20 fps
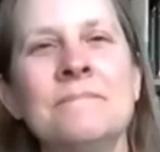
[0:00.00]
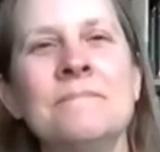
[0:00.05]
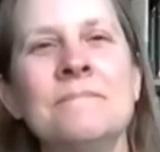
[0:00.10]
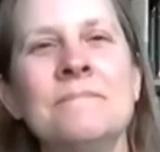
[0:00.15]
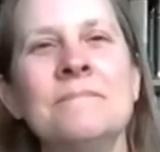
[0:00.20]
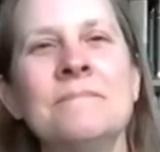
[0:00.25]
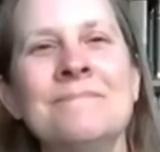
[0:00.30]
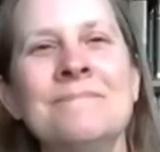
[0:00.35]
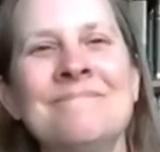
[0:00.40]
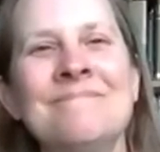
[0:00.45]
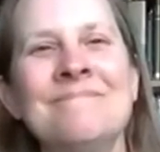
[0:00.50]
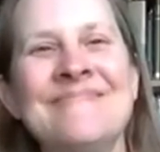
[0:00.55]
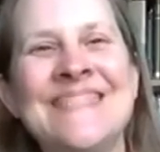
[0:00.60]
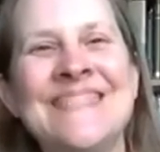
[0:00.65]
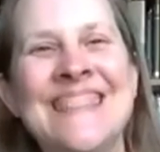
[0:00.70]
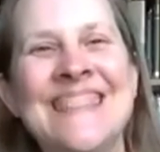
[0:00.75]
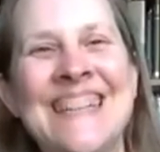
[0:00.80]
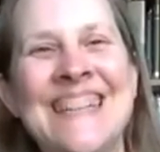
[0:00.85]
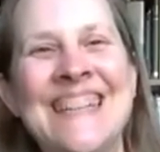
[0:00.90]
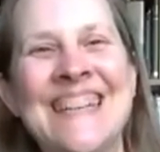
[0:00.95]

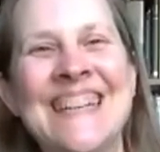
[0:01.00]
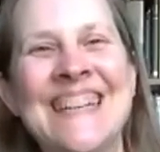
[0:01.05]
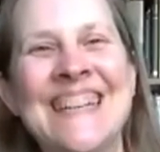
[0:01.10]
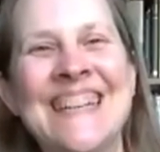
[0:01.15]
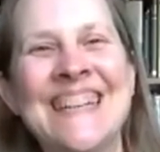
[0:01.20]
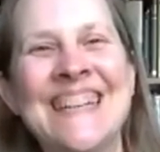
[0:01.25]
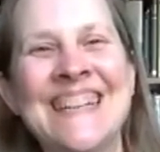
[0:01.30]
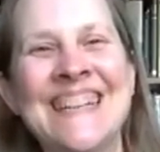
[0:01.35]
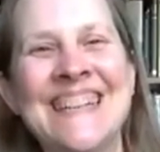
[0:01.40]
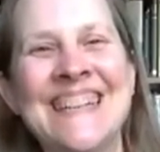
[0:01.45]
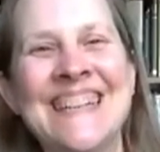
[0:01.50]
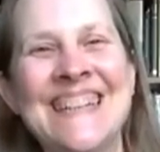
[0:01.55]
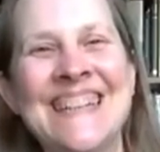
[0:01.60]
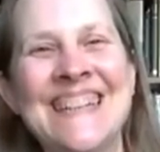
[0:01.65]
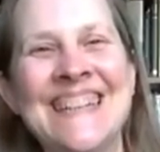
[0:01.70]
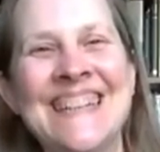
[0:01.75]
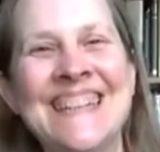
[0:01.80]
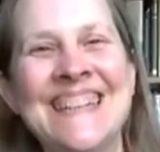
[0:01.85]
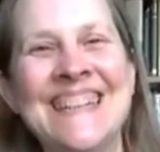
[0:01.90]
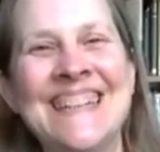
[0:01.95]

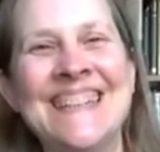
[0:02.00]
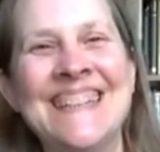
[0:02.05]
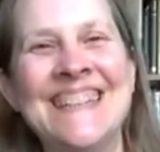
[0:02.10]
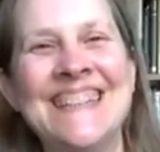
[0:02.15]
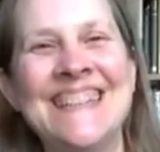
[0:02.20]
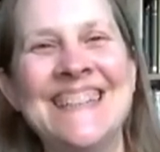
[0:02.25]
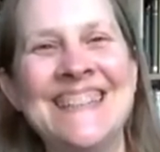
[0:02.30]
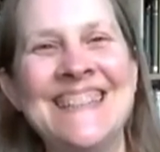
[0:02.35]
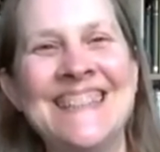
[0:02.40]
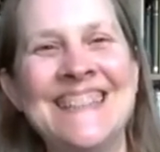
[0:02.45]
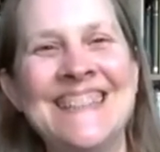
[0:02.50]
No words are spoken by the person on screen.